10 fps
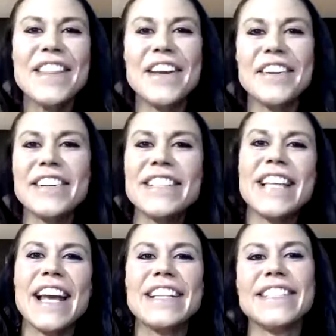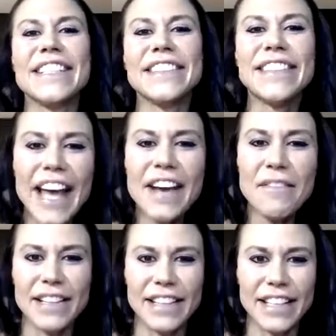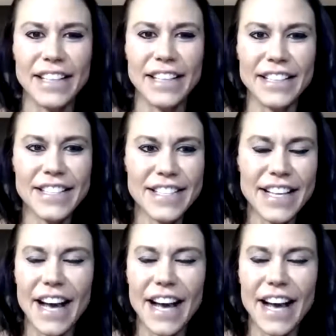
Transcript: There is a delay with this.